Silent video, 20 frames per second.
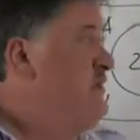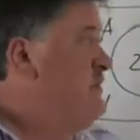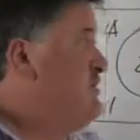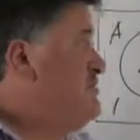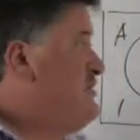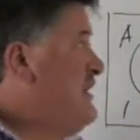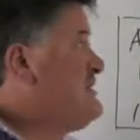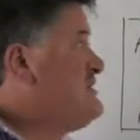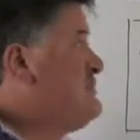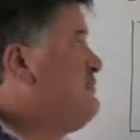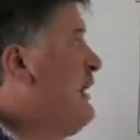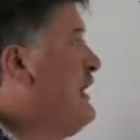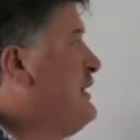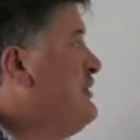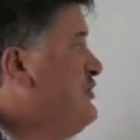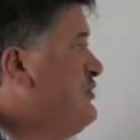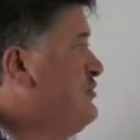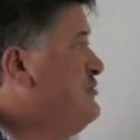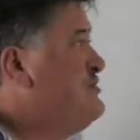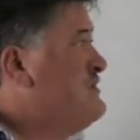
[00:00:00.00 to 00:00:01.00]
Just by
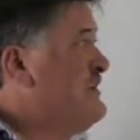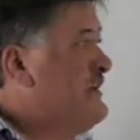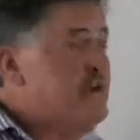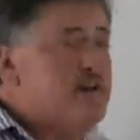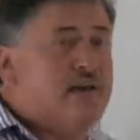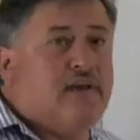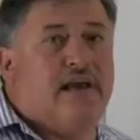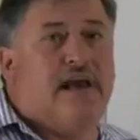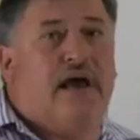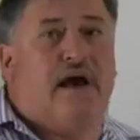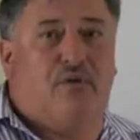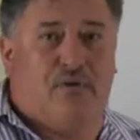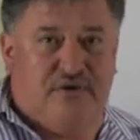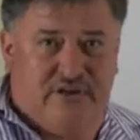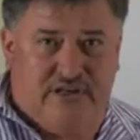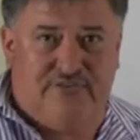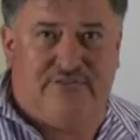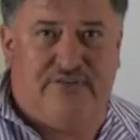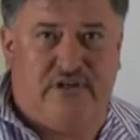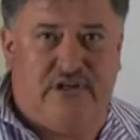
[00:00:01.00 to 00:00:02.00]
using our
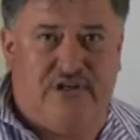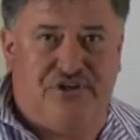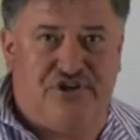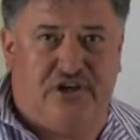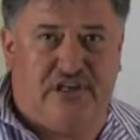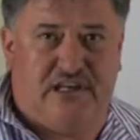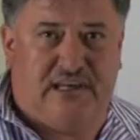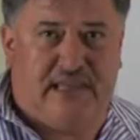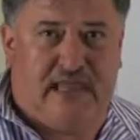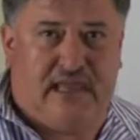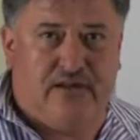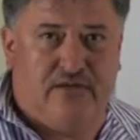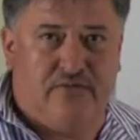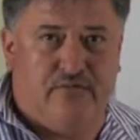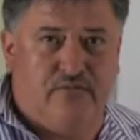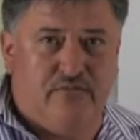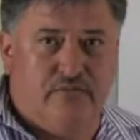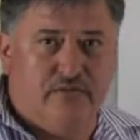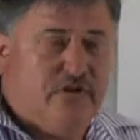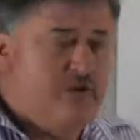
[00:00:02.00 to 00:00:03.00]
definition again.
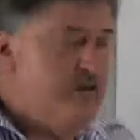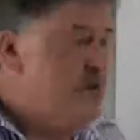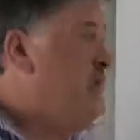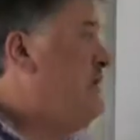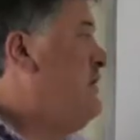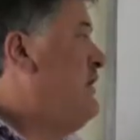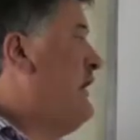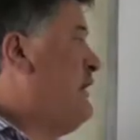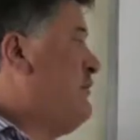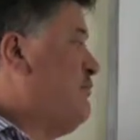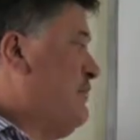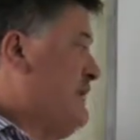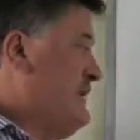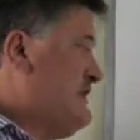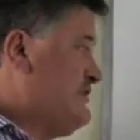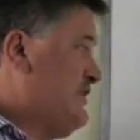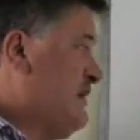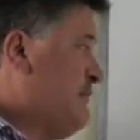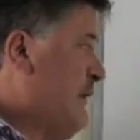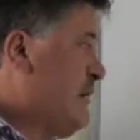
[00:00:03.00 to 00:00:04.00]
And
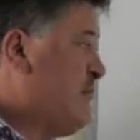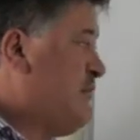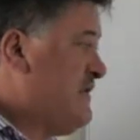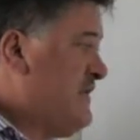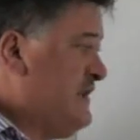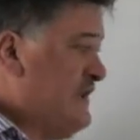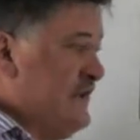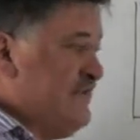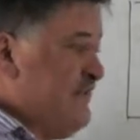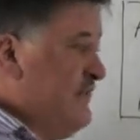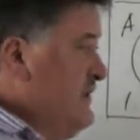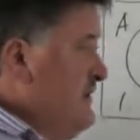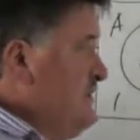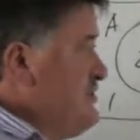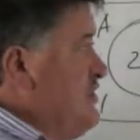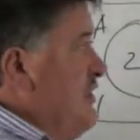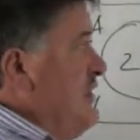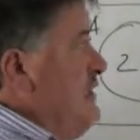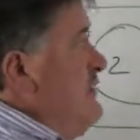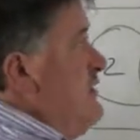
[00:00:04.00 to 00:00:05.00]
please remember the
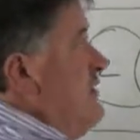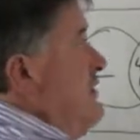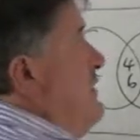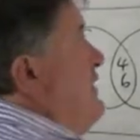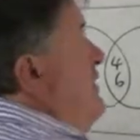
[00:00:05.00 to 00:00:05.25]
definition.